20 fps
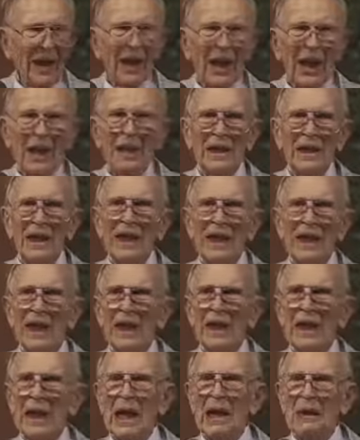And,
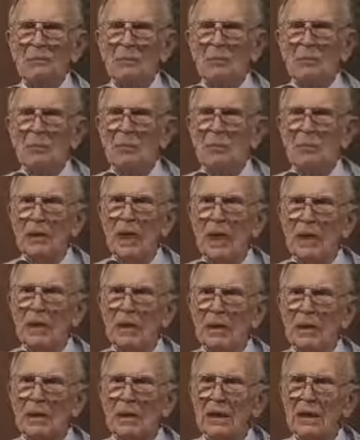and I, that,
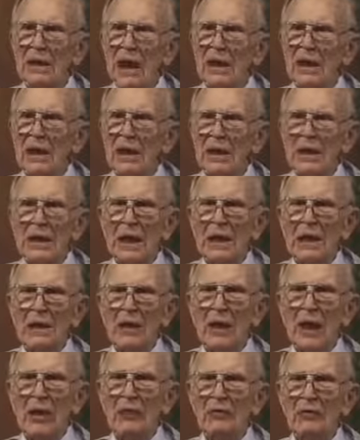down there at that
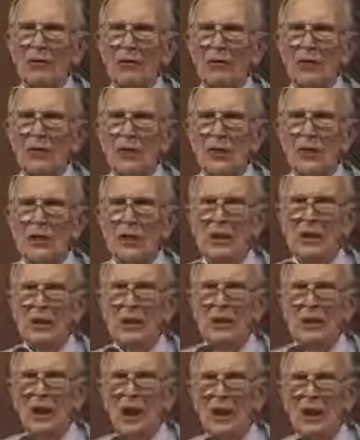conference,
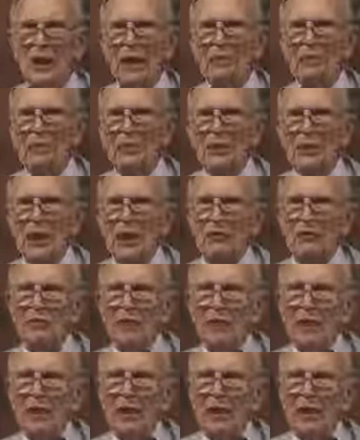I never shall
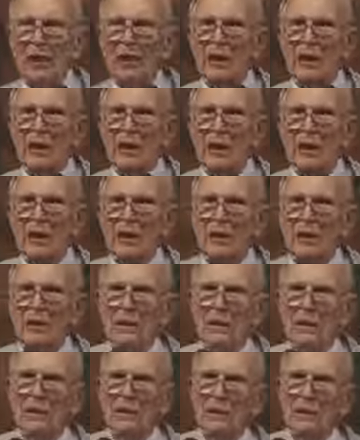forget
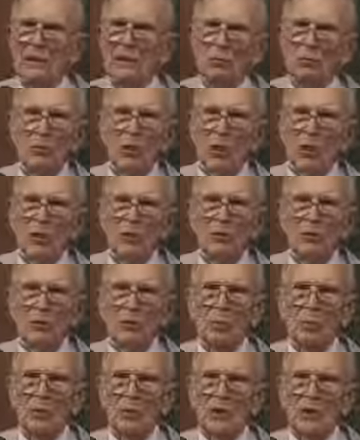that
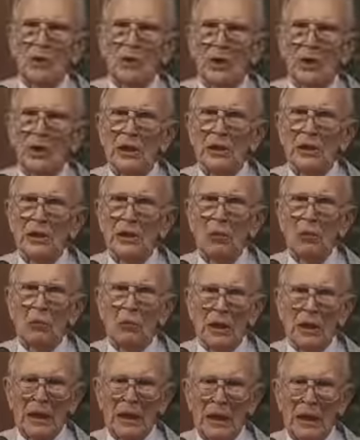wonderful preacher that
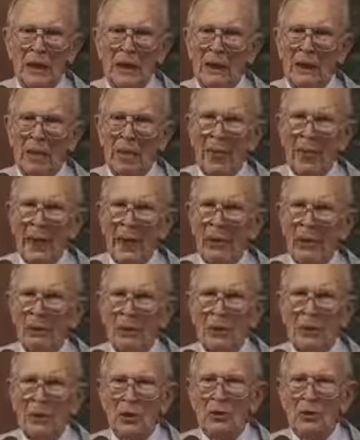told me I
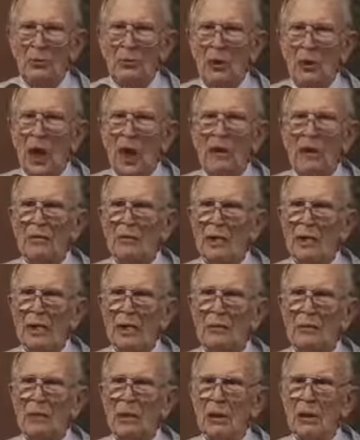went to him
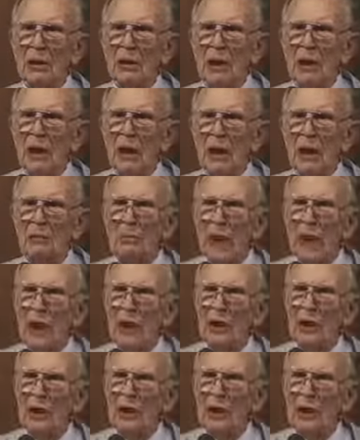privately
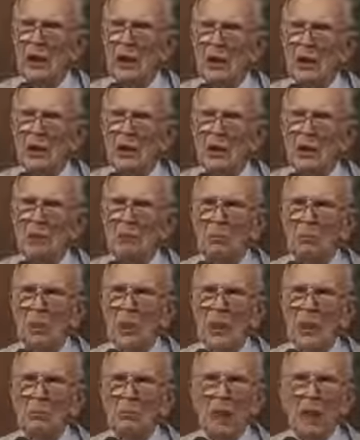about
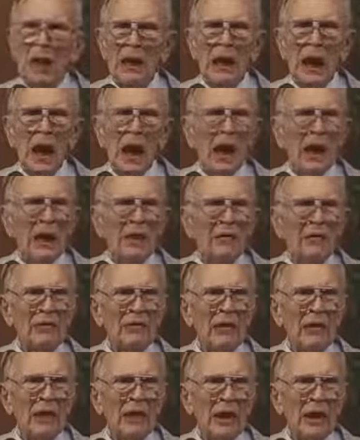committing my life.